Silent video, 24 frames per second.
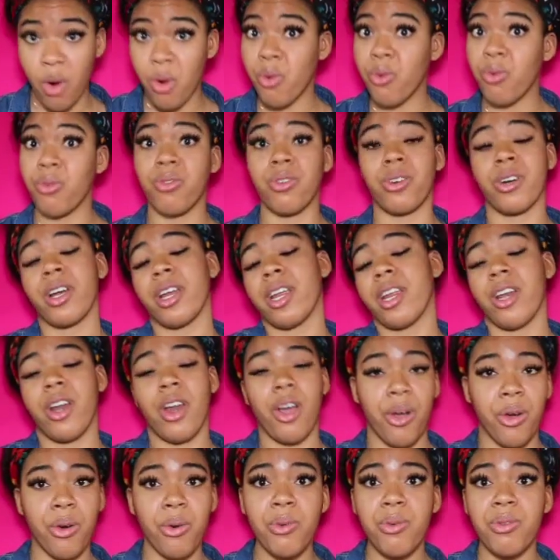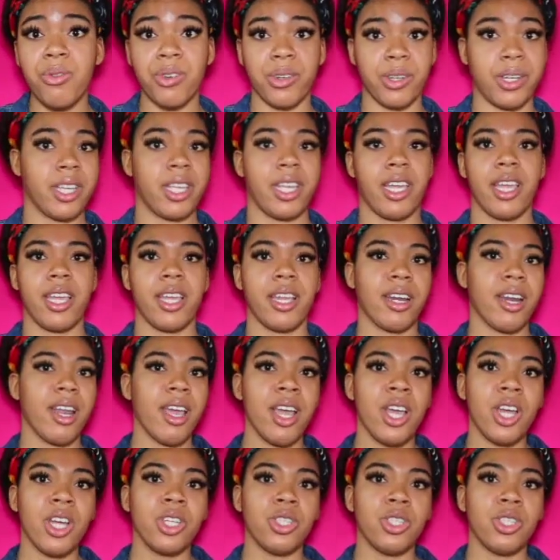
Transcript: over and over again.